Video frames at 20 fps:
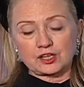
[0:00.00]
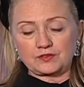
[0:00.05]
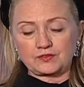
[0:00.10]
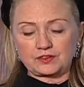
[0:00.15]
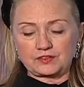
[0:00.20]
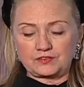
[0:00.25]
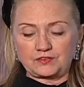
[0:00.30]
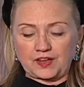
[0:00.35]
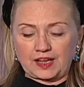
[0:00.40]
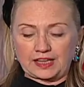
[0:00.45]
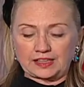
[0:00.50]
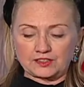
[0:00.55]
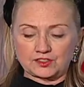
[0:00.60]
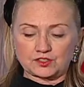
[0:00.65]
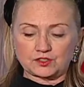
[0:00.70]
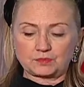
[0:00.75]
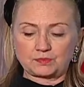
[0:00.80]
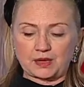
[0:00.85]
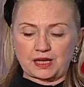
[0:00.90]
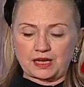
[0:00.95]
of
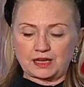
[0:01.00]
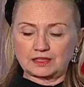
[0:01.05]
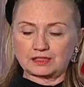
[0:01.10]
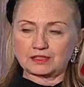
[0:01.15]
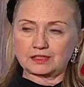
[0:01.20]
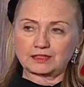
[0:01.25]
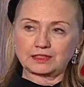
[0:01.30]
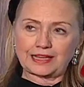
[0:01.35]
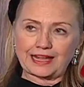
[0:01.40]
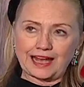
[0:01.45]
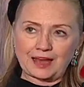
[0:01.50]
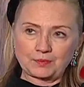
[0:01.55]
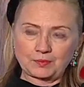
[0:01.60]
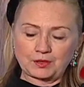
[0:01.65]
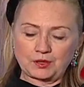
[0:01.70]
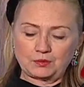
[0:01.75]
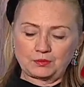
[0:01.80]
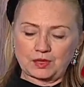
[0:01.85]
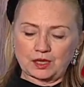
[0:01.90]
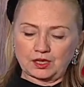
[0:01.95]
advanced bond and
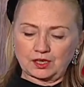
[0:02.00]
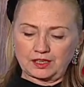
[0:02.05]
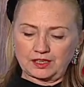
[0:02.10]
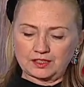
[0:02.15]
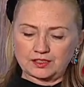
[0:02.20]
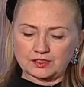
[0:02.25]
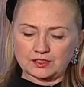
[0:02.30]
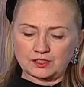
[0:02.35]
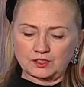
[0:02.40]
capital markets